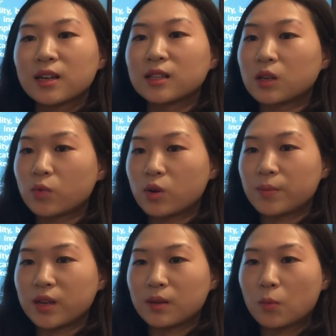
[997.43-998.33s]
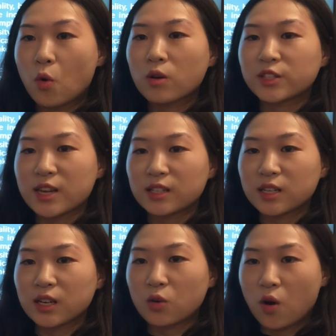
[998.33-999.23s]
there will be more
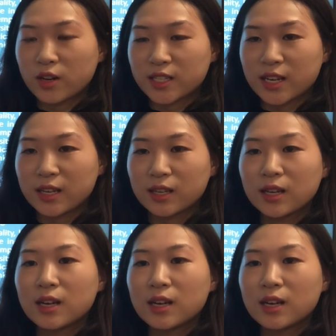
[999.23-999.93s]
gender equality.